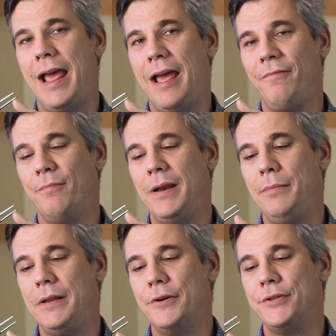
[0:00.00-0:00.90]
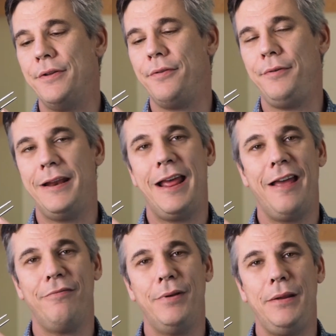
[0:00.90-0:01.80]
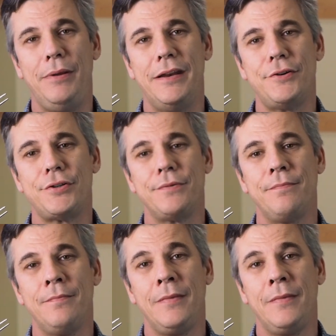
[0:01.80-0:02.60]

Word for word: half millimeters to three and a half millimeters.